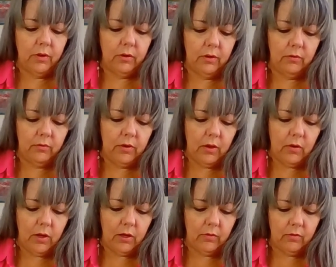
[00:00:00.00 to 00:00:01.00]
but at least
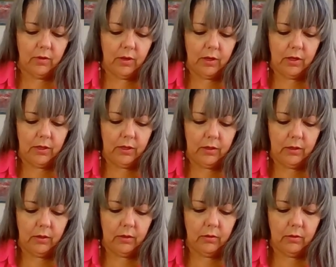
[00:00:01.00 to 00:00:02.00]
now I can say I did
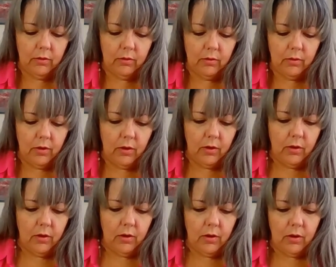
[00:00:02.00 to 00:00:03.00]
it.
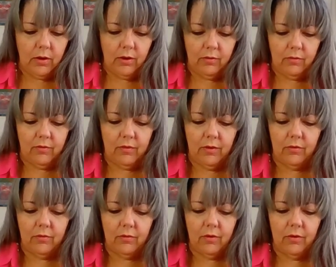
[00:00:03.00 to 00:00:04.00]
It's
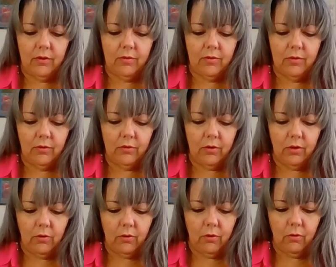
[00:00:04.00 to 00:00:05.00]
still
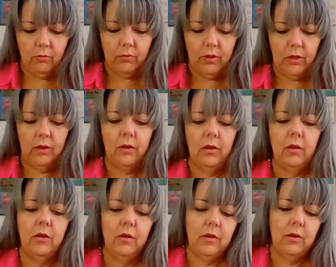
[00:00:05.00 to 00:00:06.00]
not holding
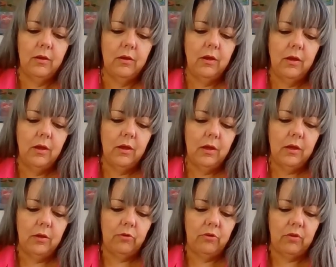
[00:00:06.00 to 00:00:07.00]

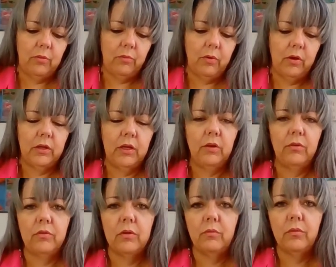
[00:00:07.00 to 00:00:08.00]
its shape well, and I know
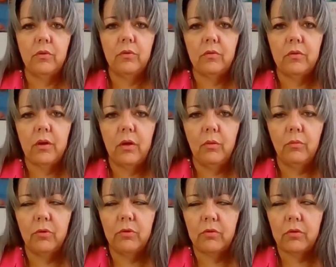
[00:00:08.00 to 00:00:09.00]
some use
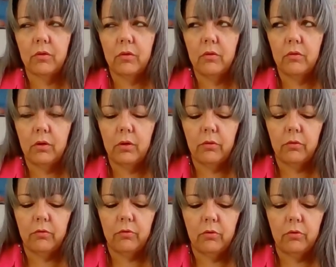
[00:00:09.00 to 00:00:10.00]
Elmer's glue,
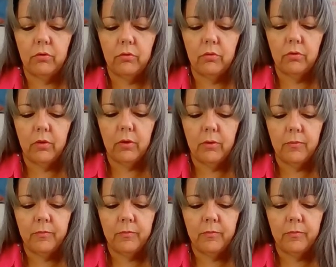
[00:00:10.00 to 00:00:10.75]
others use